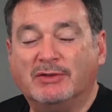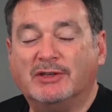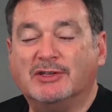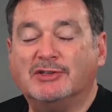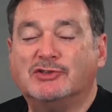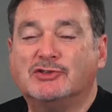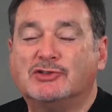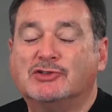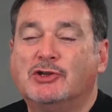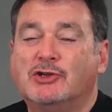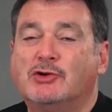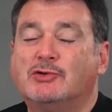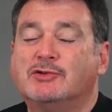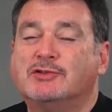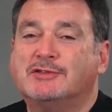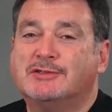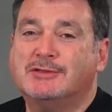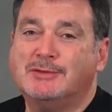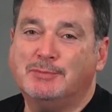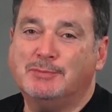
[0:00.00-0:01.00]
It is so
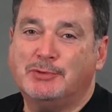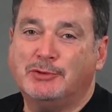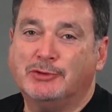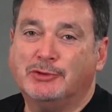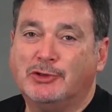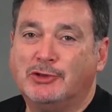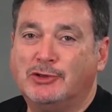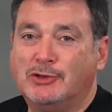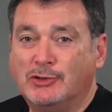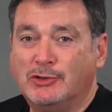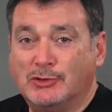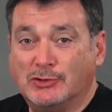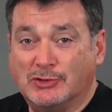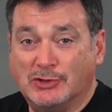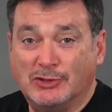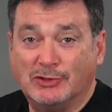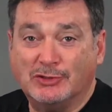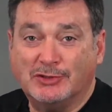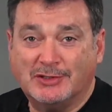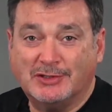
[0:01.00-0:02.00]
simple to use,
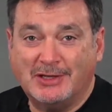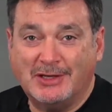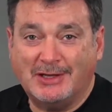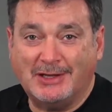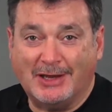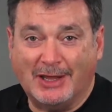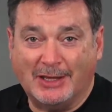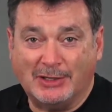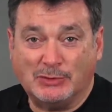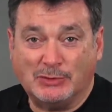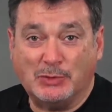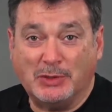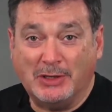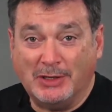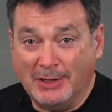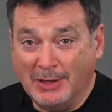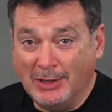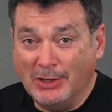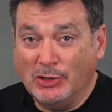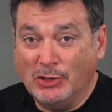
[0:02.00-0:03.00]
and you'll see it as
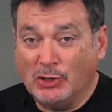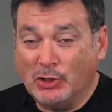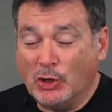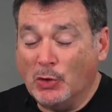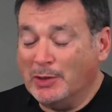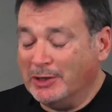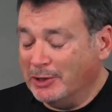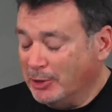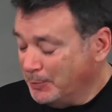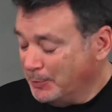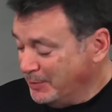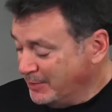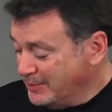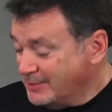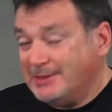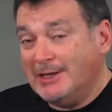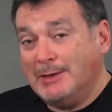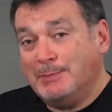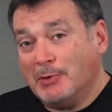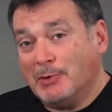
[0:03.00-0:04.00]
we go a little
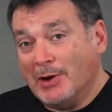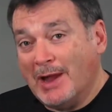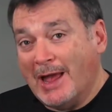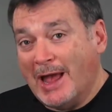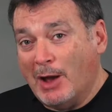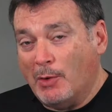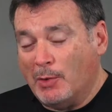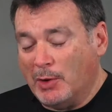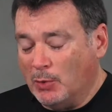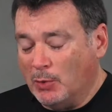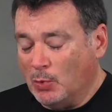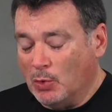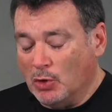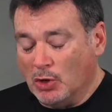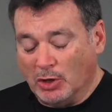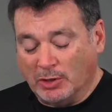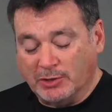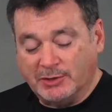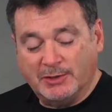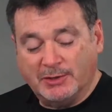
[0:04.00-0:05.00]
bit deeper how it
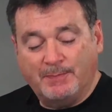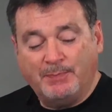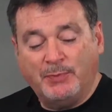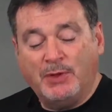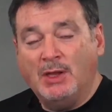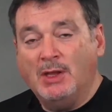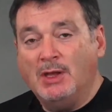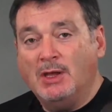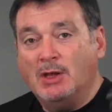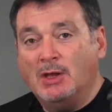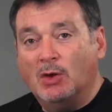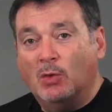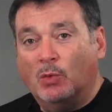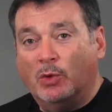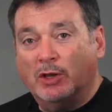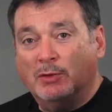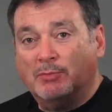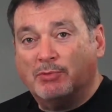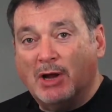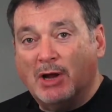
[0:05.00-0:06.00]
works.
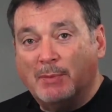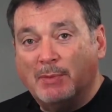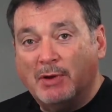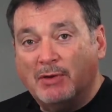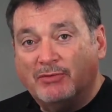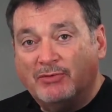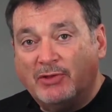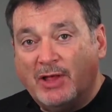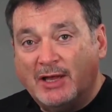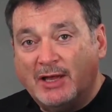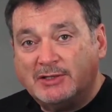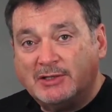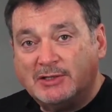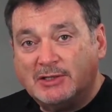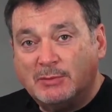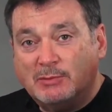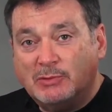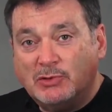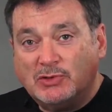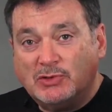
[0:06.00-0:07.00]
One of the primary flashes
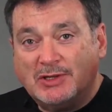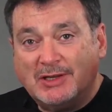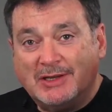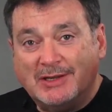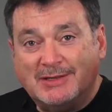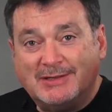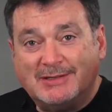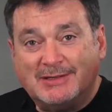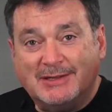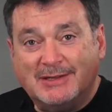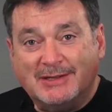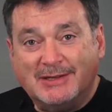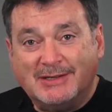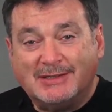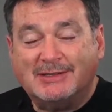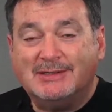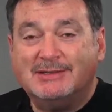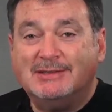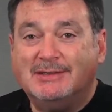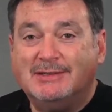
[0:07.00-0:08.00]
I'm using is the
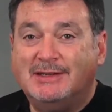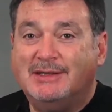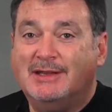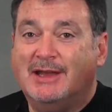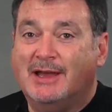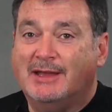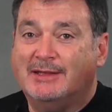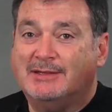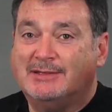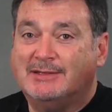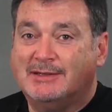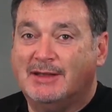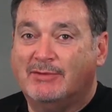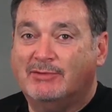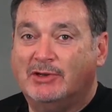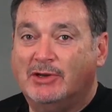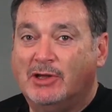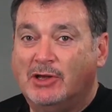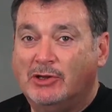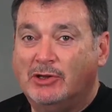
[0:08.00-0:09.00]
Nissin
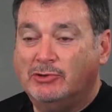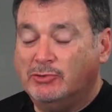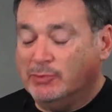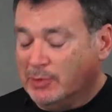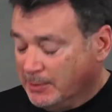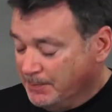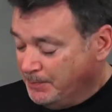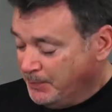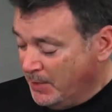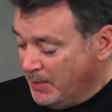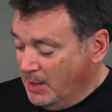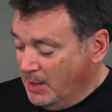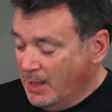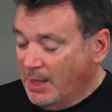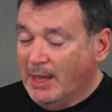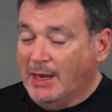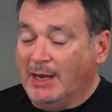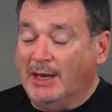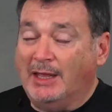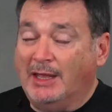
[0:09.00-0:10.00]
Di-700.
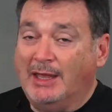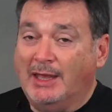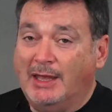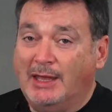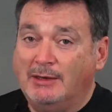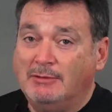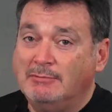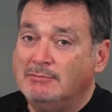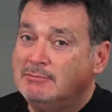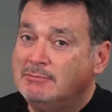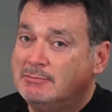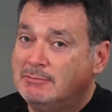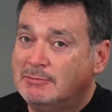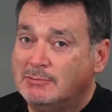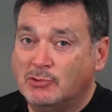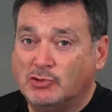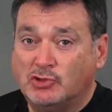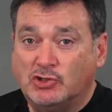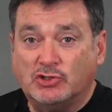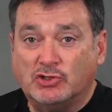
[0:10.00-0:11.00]
And again,
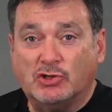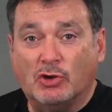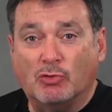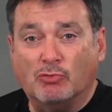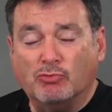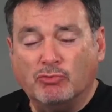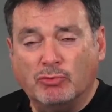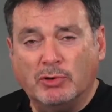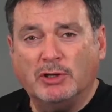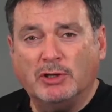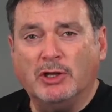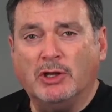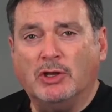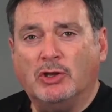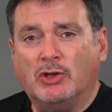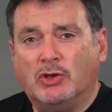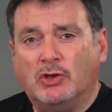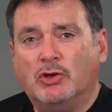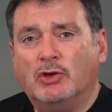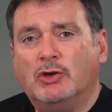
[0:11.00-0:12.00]
just a really
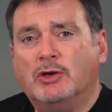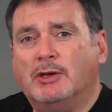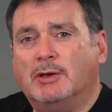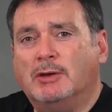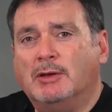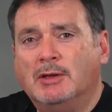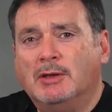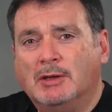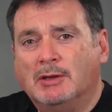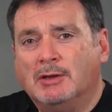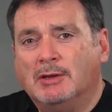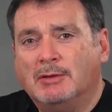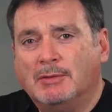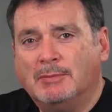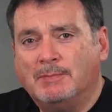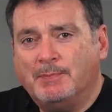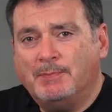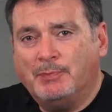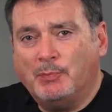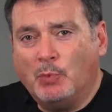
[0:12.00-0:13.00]
good
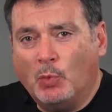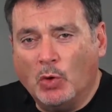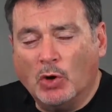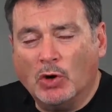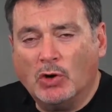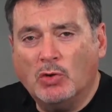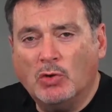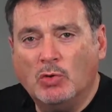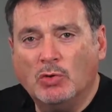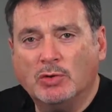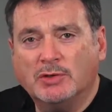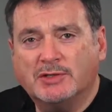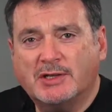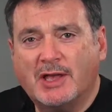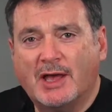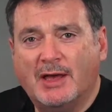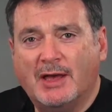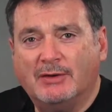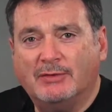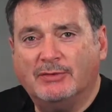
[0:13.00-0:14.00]
workhorse
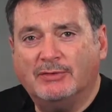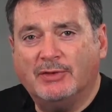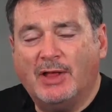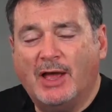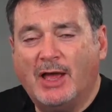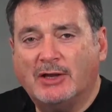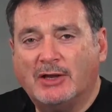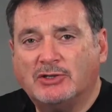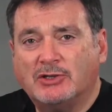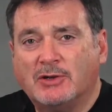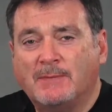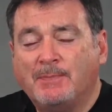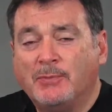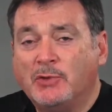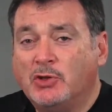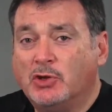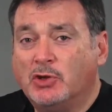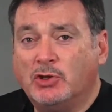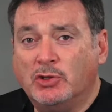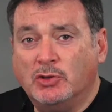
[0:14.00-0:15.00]
kind of flash.
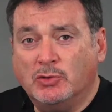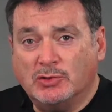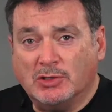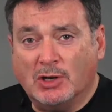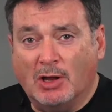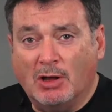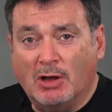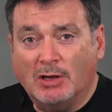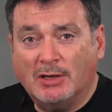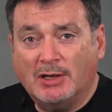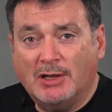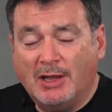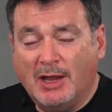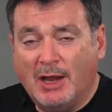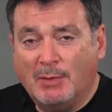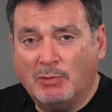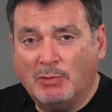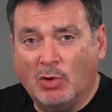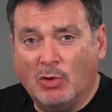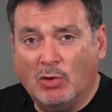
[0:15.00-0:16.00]
You can use it on
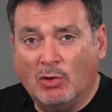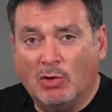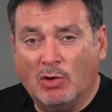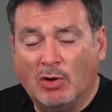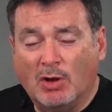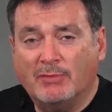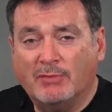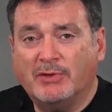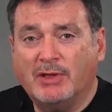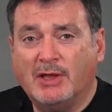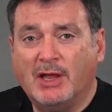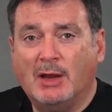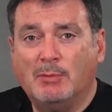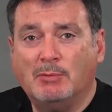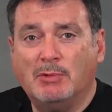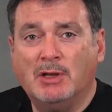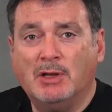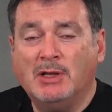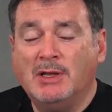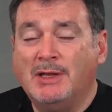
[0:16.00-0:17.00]
camera or off
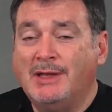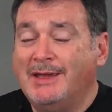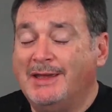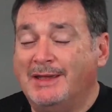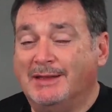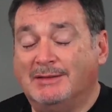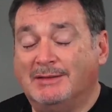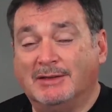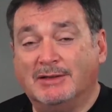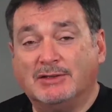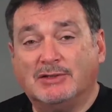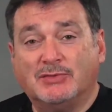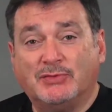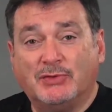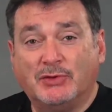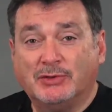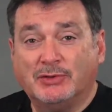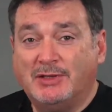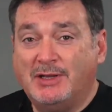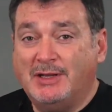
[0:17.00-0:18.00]
camera. It does
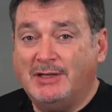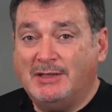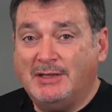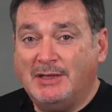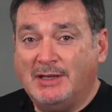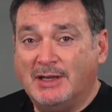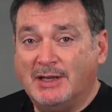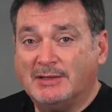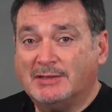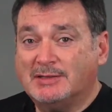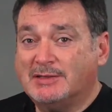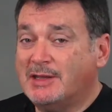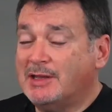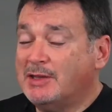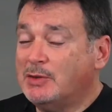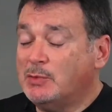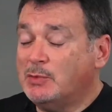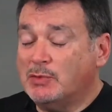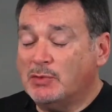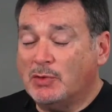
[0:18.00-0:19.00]
full TTL
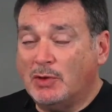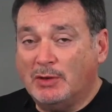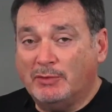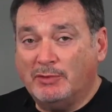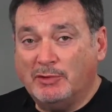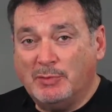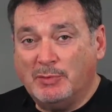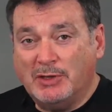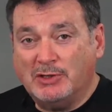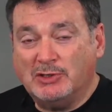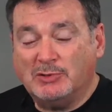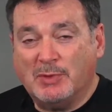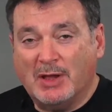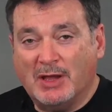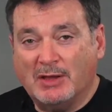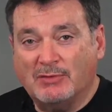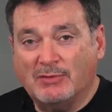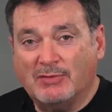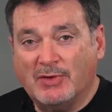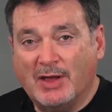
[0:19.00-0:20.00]
sync with all of the major
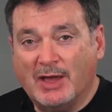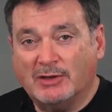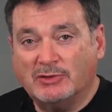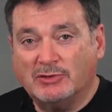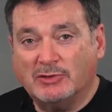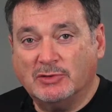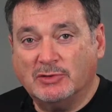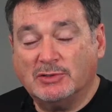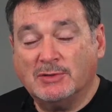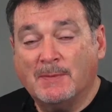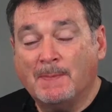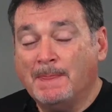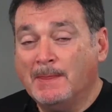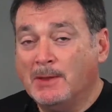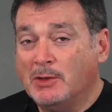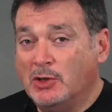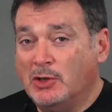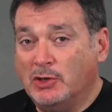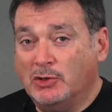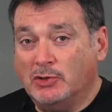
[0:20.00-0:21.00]
manufacturers.
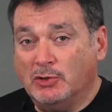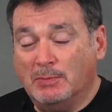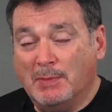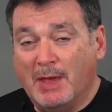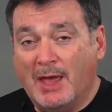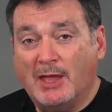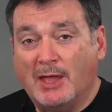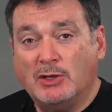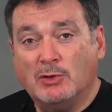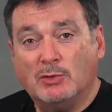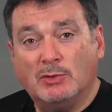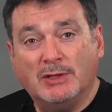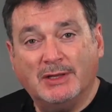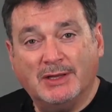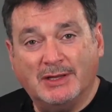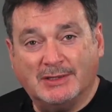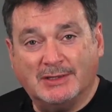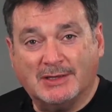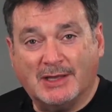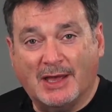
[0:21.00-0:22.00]
You can do manual.
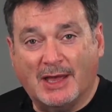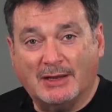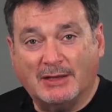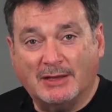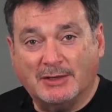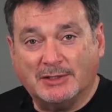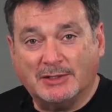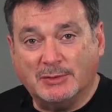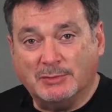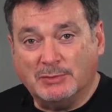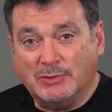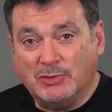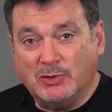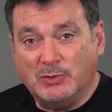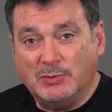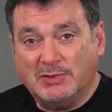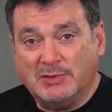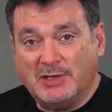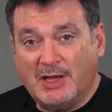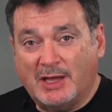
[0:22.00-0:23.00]
It's got custom
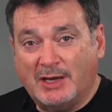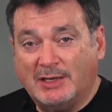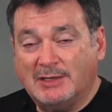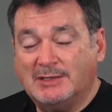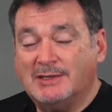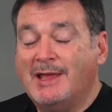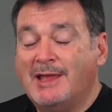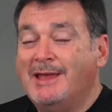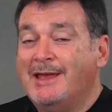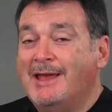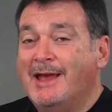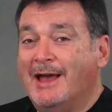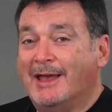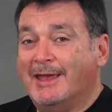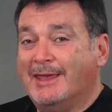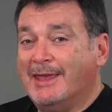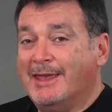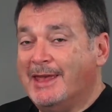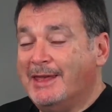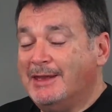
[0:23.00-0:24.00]
zoom settings.
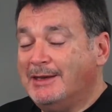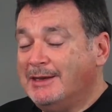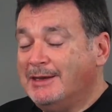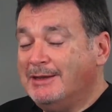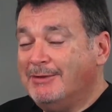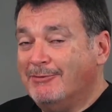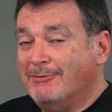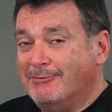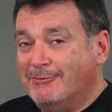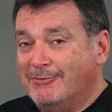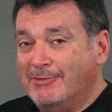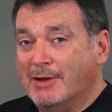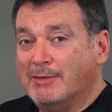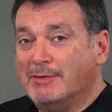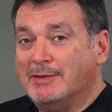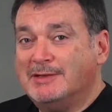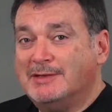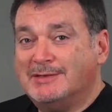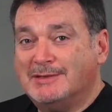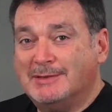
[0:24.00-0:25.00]
Again,
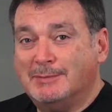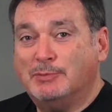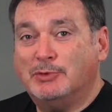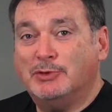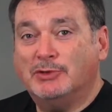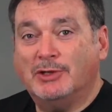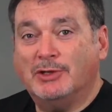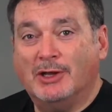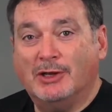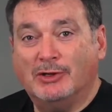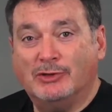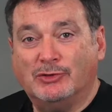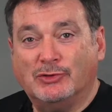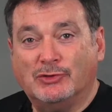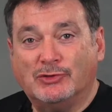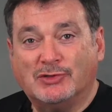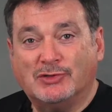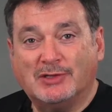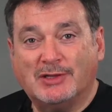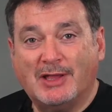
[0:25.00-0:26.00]
very simple to
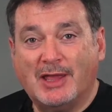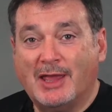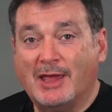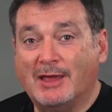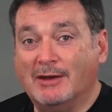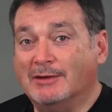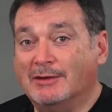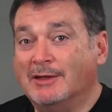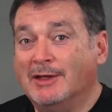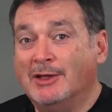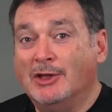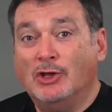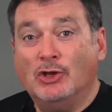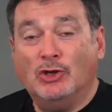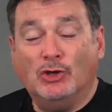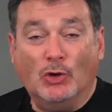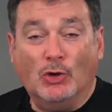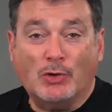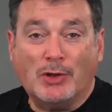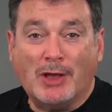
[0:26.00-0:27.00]
understand.
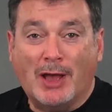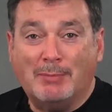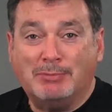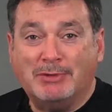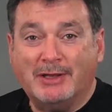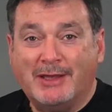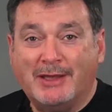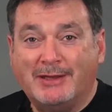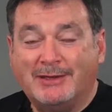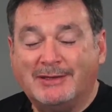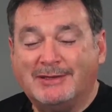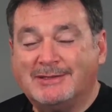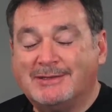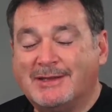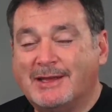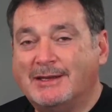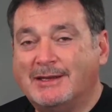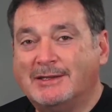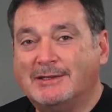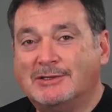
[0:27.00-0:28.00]
No complicated
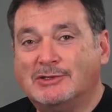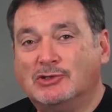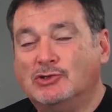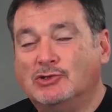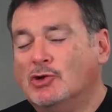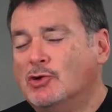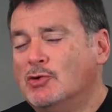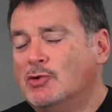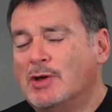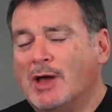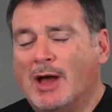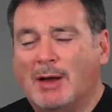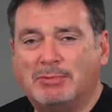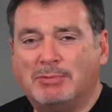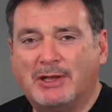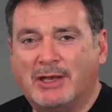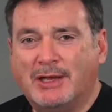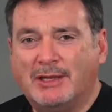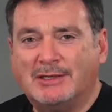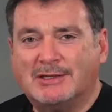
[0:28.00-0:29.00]
settings, no
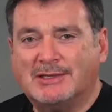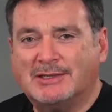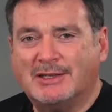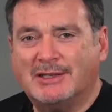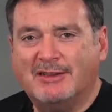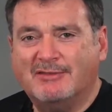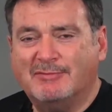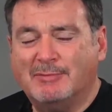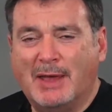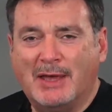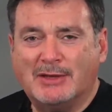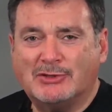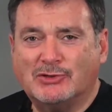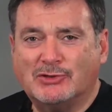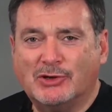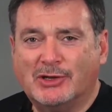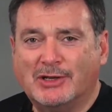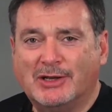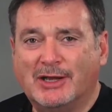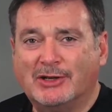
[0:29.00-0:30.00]
complicated slave
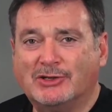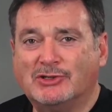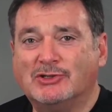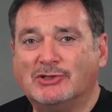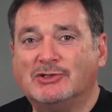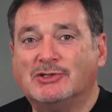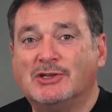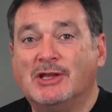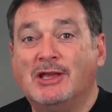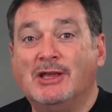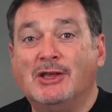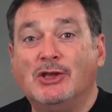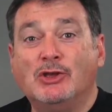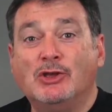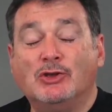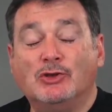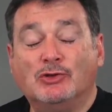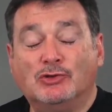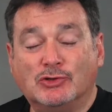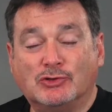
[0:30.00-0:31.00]
master connections.
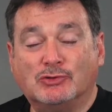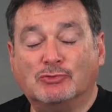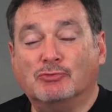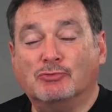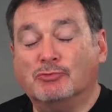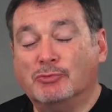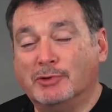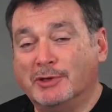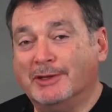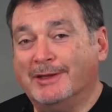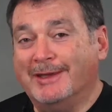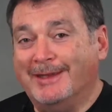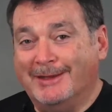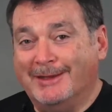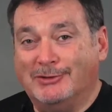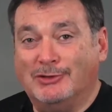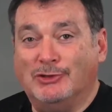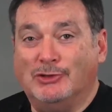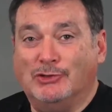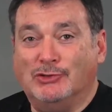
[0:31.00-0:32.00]
You just really
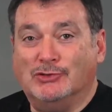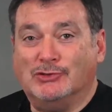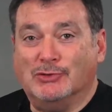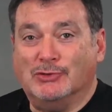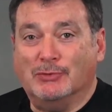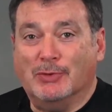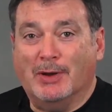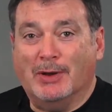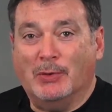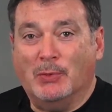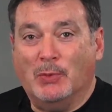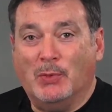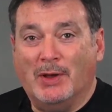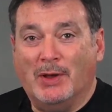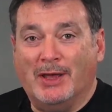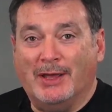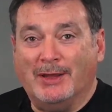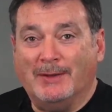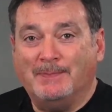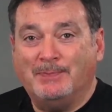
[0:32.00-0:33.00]
get to use it right
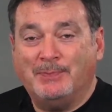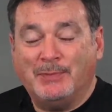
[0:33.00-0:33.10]
away.